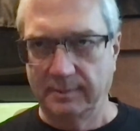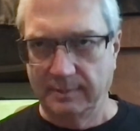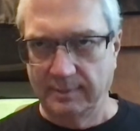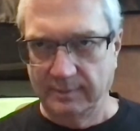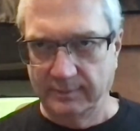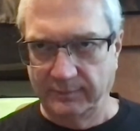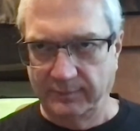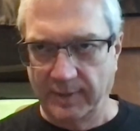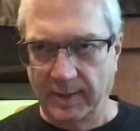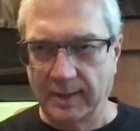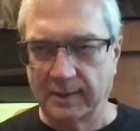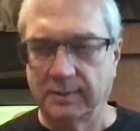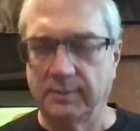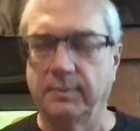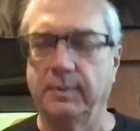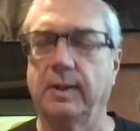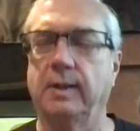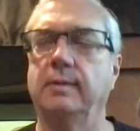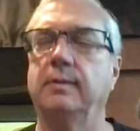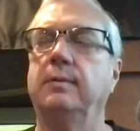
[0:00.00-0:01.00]
fact
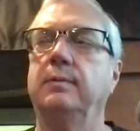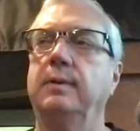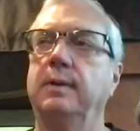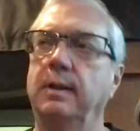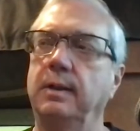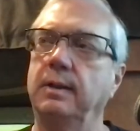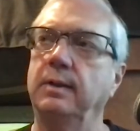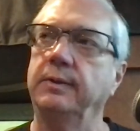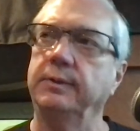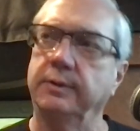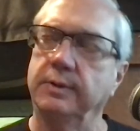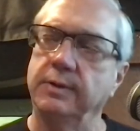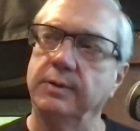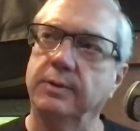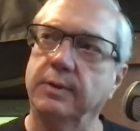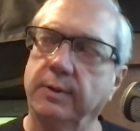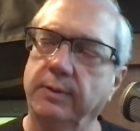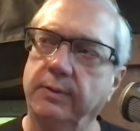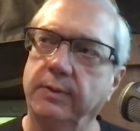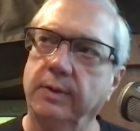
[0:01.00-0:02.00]
about nails and you
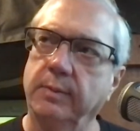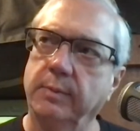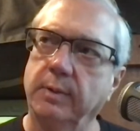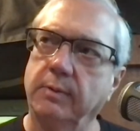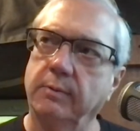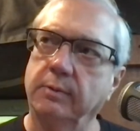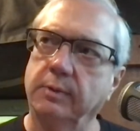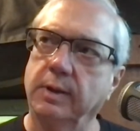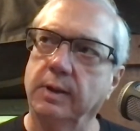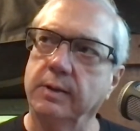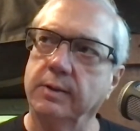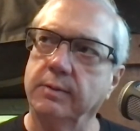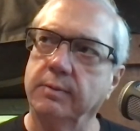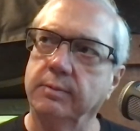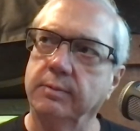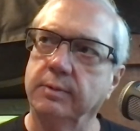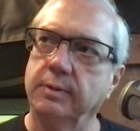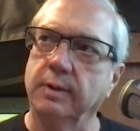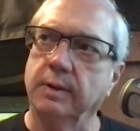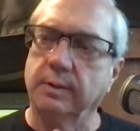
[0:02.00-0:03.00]
start thinking about, well, gosh,
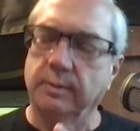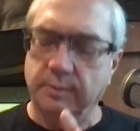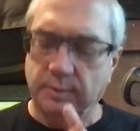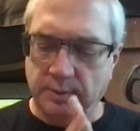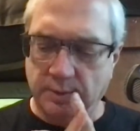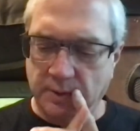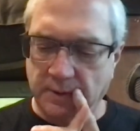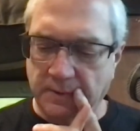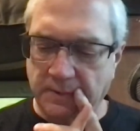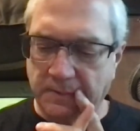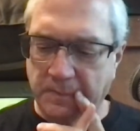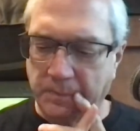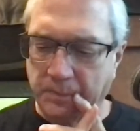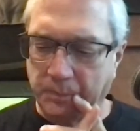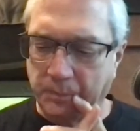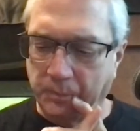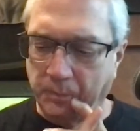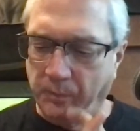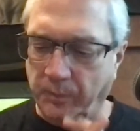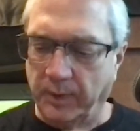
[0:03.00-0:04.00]
should I
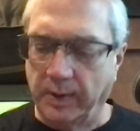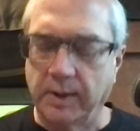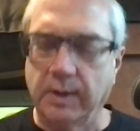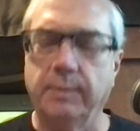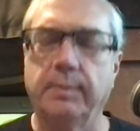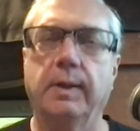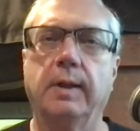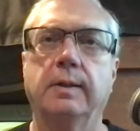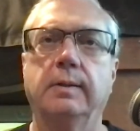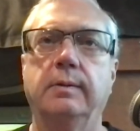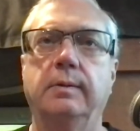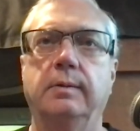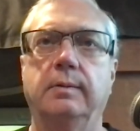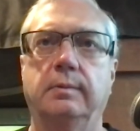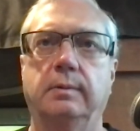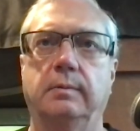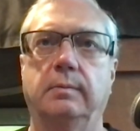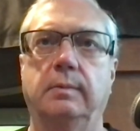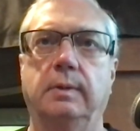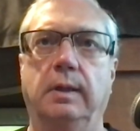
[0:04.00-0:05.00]
think about
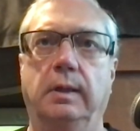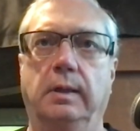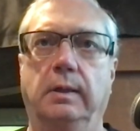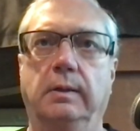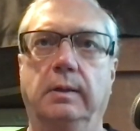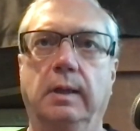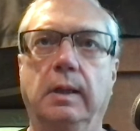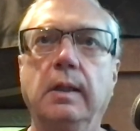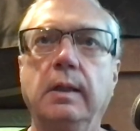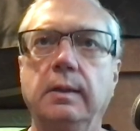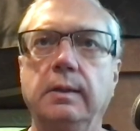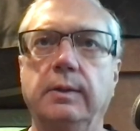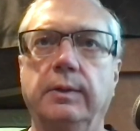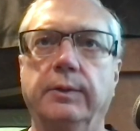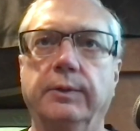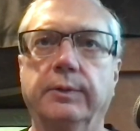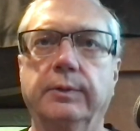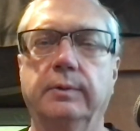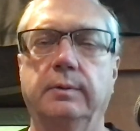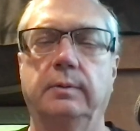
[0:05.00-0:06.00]
getting
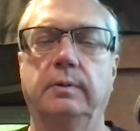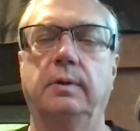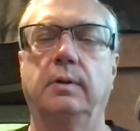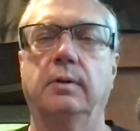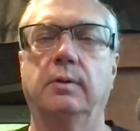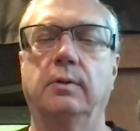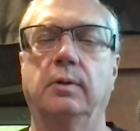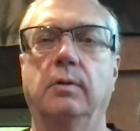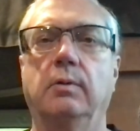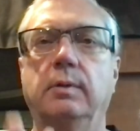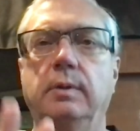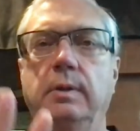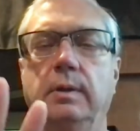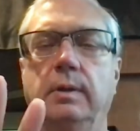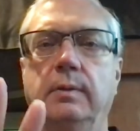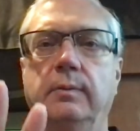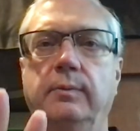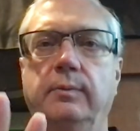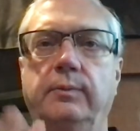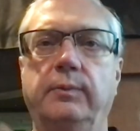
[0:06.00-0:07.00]
nails,
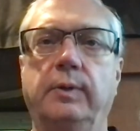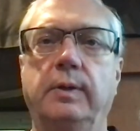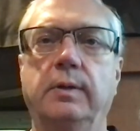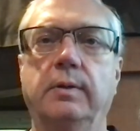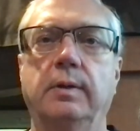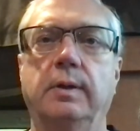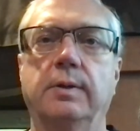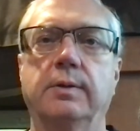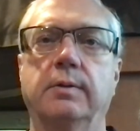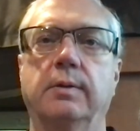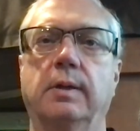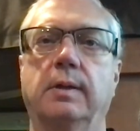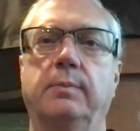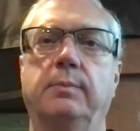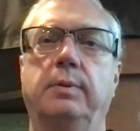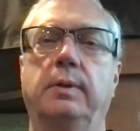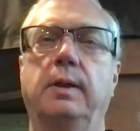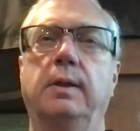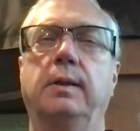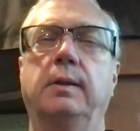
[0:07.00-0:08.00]
growing fingernails so I can
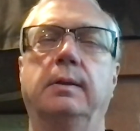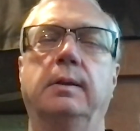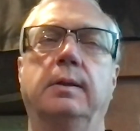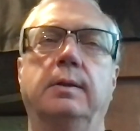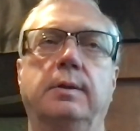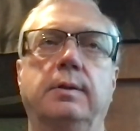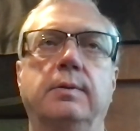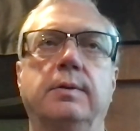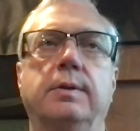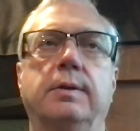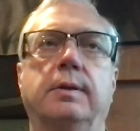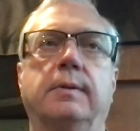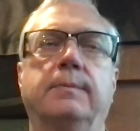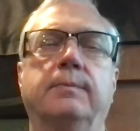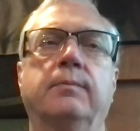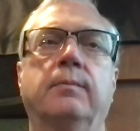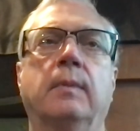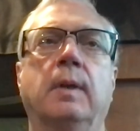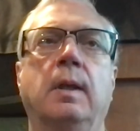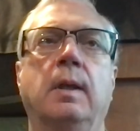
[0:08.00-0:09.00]
play and use them.
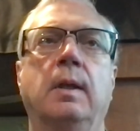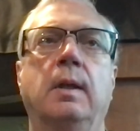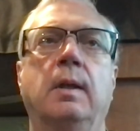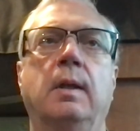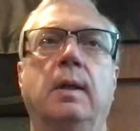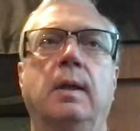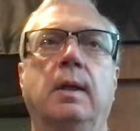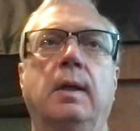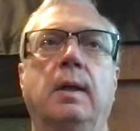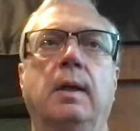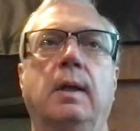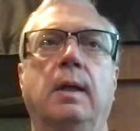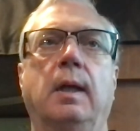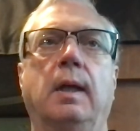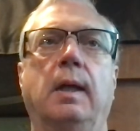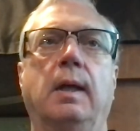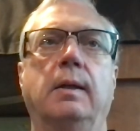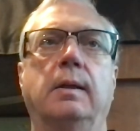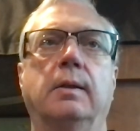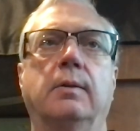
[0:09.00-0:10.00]

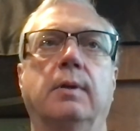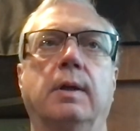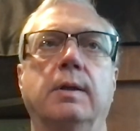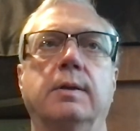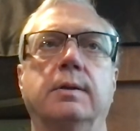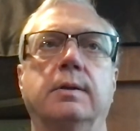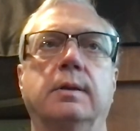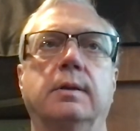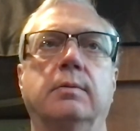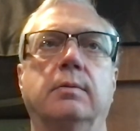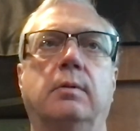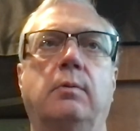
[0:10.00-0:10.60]
And the question is, well,